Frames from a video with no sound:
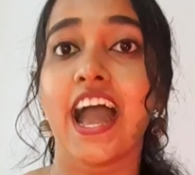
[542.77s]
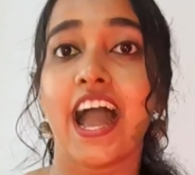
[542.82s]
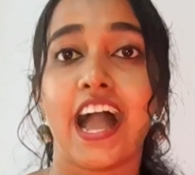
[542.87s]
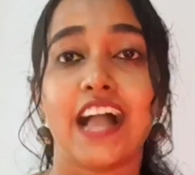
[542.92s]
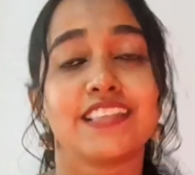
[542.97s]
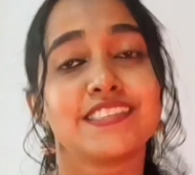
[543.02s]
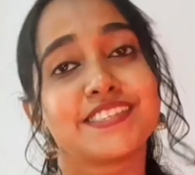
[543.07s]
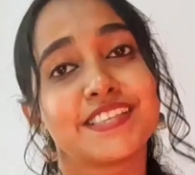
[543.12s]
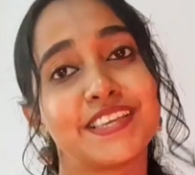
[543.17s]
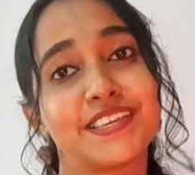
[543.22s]

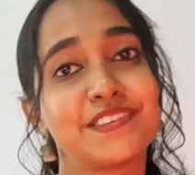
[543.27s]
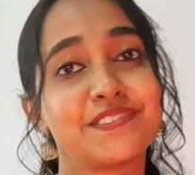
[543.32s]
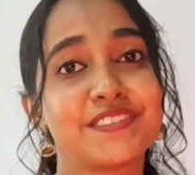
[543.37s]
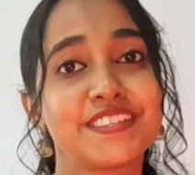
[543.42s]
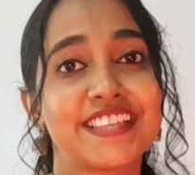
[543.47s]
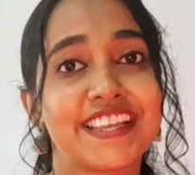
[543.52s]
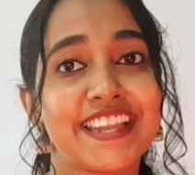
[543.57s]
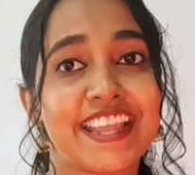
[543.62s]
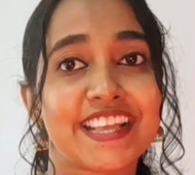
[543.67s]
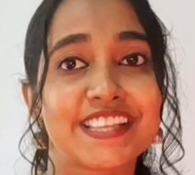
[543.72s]
I'll see you
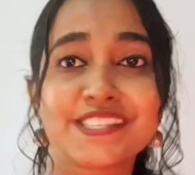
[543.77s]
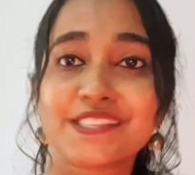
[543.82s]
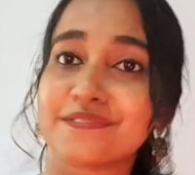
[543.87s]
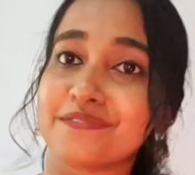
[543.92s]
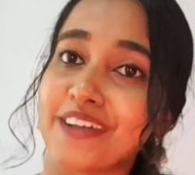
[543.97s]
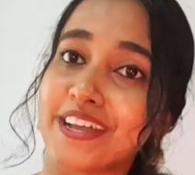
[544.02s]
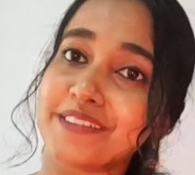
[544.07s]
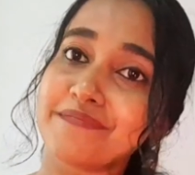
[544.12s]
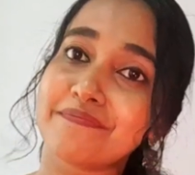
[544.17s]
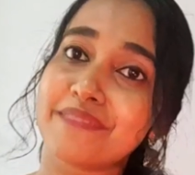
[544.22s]
in the next
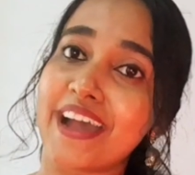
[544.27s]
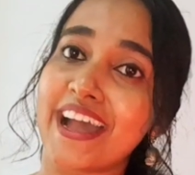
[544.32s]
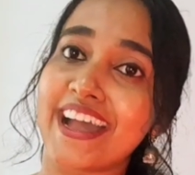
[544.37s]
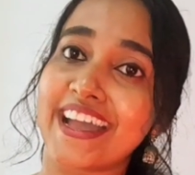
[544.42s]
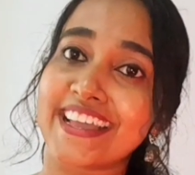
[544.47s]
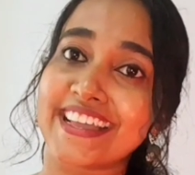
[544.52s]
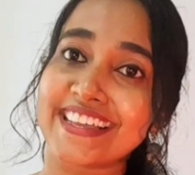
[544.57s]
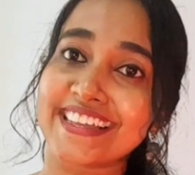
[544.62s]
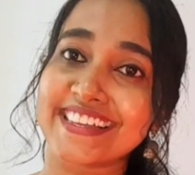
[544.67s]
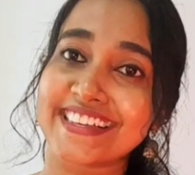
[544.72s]
one.
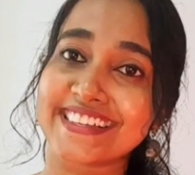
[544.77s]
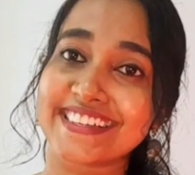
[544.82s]
Bye.